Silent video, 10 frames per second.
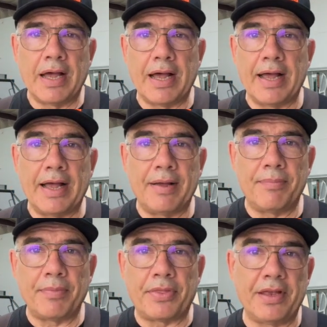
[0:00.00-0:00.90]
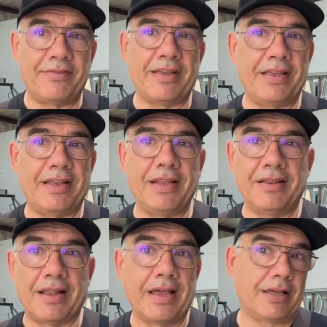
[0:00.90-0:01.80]
Things that you didn't
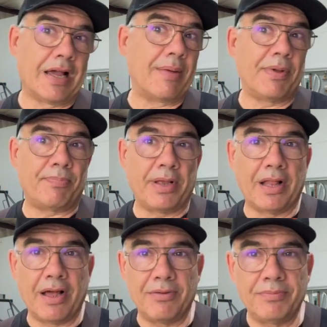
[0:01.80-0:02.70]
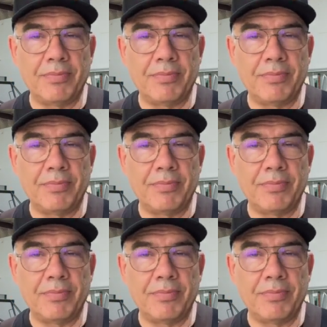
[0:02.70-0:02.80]
like, comment below.